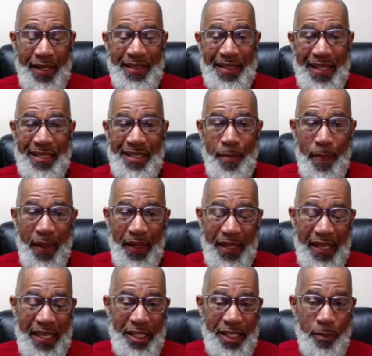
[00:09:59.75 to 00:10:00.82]

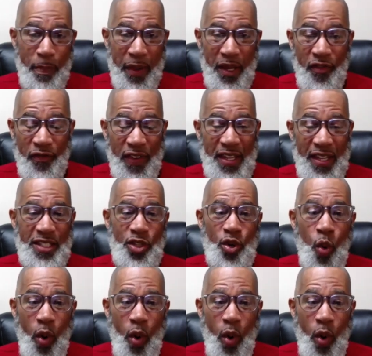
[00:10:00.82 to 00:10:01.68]
disabilities benefits